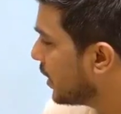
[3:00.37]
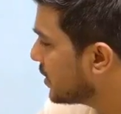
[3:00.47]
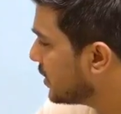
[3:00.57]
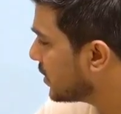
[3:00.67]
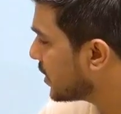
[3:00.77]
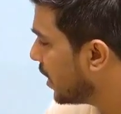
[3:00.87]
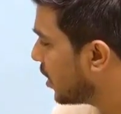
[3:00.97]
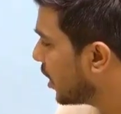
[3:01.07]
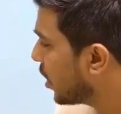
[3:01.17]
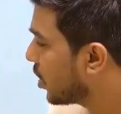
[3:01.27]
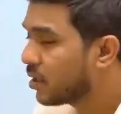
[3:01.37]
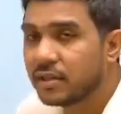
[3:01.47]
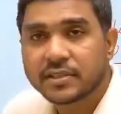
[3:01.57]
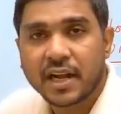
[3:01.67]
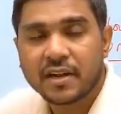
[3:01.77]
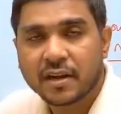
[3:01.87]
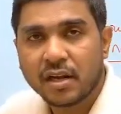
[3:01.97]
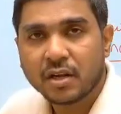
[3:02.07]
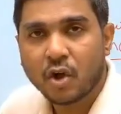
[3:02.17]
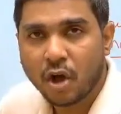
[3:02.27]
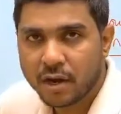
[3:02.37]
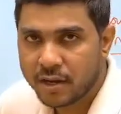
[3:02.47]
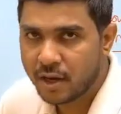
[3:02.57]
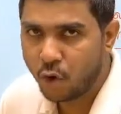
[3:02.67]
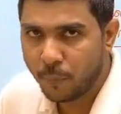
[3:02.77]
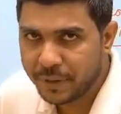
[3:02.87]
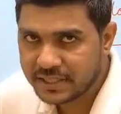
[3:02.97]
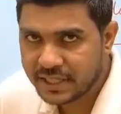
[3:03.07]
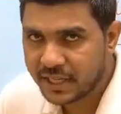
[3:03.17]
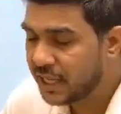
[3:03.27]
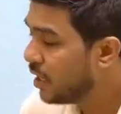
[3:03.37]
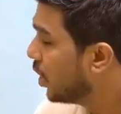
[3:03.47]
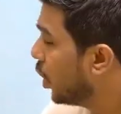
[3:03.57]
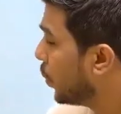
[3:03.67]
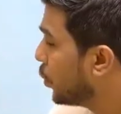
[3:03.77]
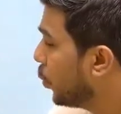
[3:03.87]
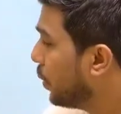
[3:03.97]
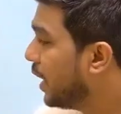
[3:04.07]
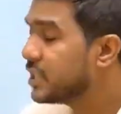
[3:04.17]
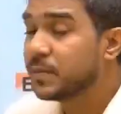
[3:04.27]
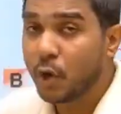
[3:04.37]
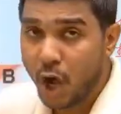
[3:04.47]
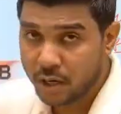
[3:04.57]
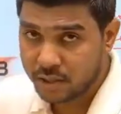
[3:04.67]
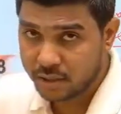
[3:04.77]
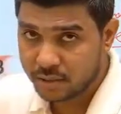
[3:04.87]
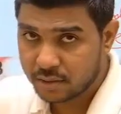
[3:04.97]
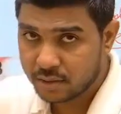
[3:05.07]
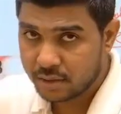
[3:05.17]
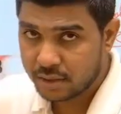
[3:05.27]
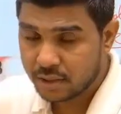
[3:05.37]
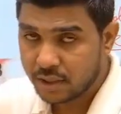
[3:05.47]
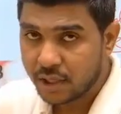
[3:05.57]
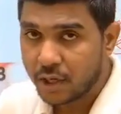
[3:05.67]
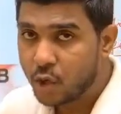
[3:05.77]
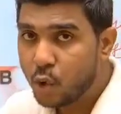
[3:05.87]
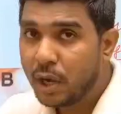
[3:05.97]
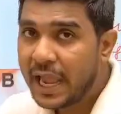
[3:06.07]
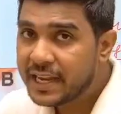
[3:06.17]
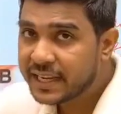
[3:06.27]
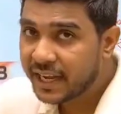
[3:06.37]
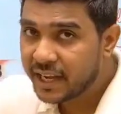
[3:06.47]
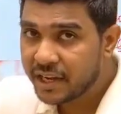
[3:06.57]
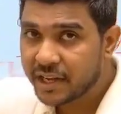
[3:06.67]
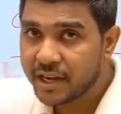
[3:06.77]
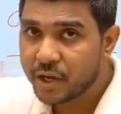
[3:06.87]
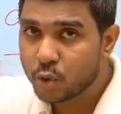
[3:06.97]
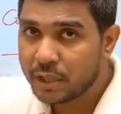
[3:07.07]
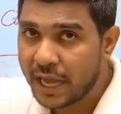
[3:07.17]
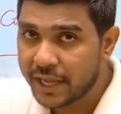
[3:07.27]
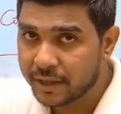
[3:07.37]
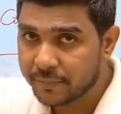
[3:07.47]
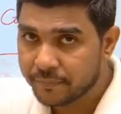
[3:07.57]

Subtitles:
This is a central corneal opacity. Pupil is blocked. No light can enter into the eye.